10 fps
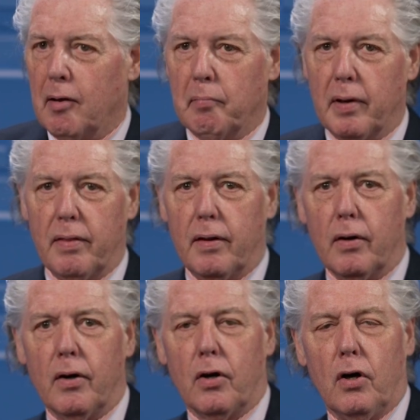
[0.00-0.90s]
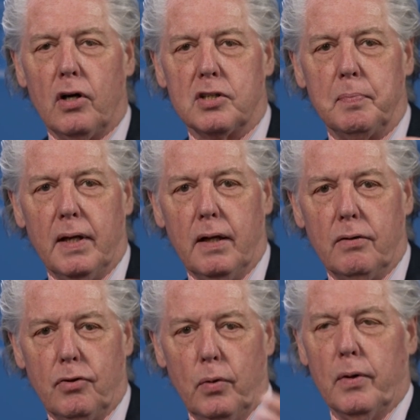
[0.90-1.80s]
But they're going to cost me
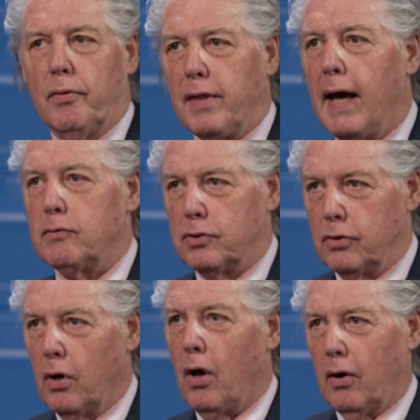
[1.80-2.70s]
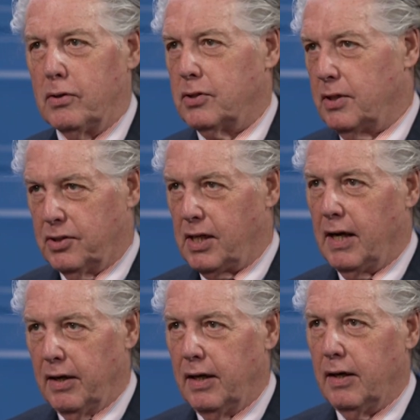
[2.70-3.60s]
$200,000, let's say,
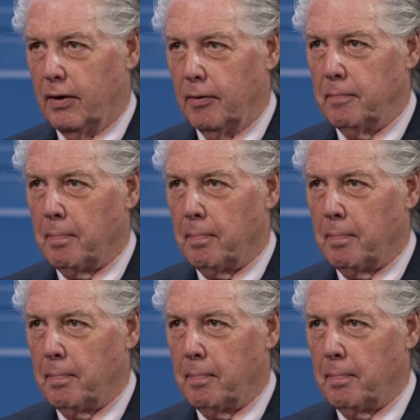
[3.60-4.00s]
a year.